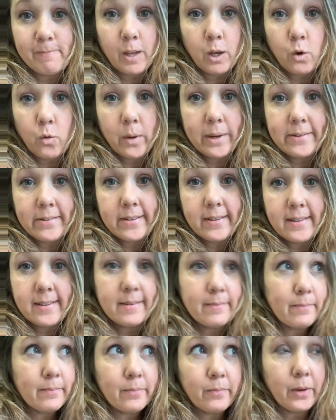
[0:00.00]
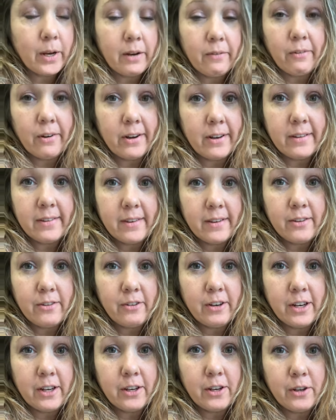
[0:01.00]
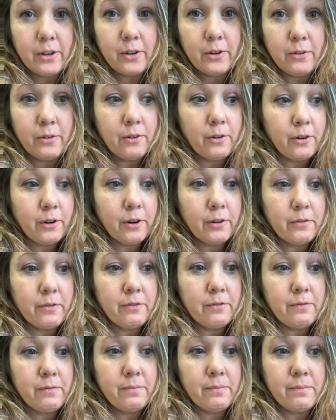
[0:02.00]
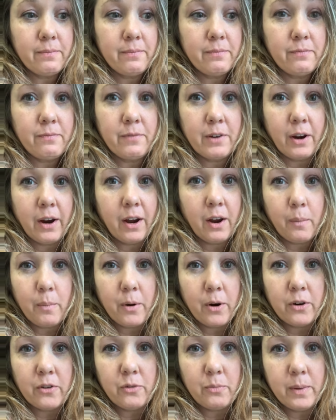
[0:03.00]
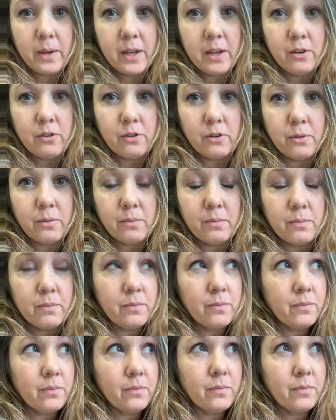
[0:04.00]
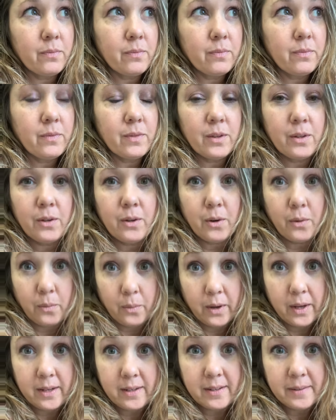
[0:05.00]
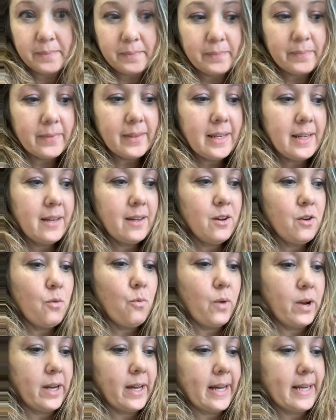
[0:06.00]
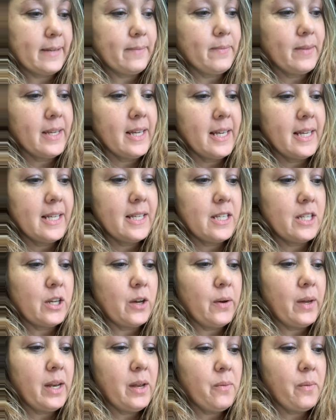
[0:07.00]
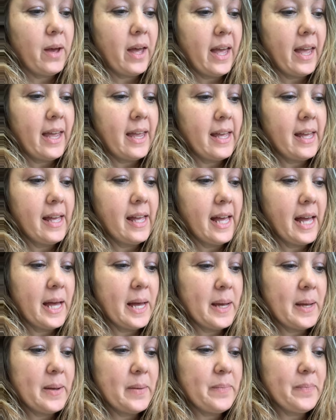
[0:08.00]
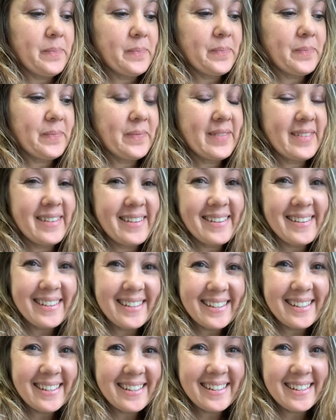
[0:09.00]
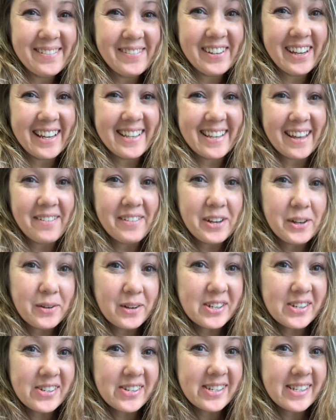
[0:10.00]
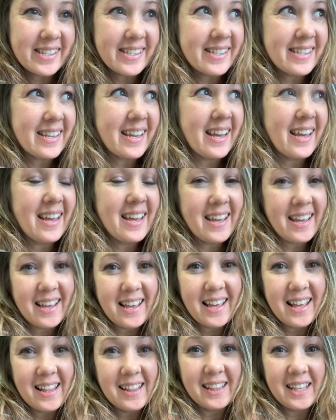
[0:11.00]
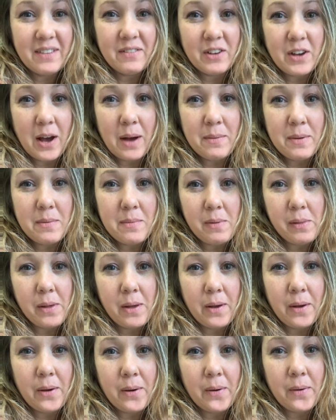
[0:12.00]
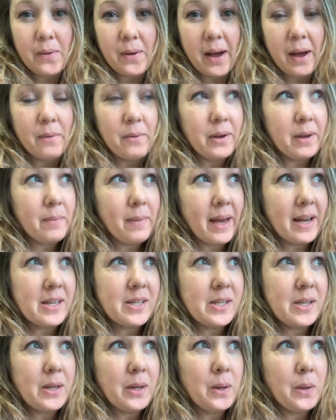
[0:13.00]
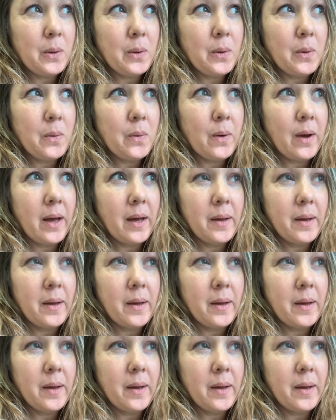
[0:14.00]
equations, whatever it is that you need to do, or figure out your part of speech or whatnot. So anyway, if you guys have any questions, leave a comment below. I will get back to you.